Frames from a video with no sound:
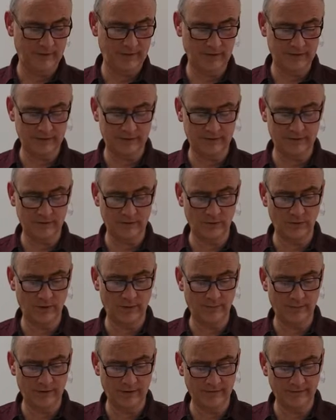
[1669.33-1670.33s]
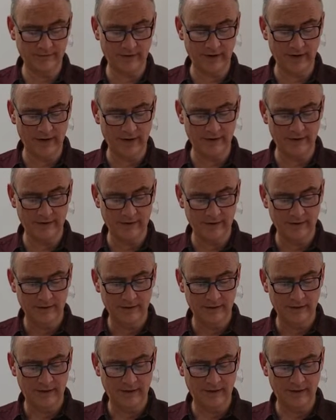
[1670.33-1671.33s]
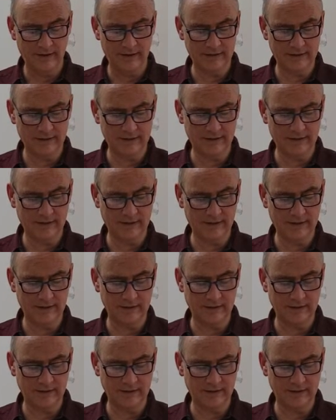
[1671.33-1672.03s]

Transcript: Because it's a great man of God, and uh,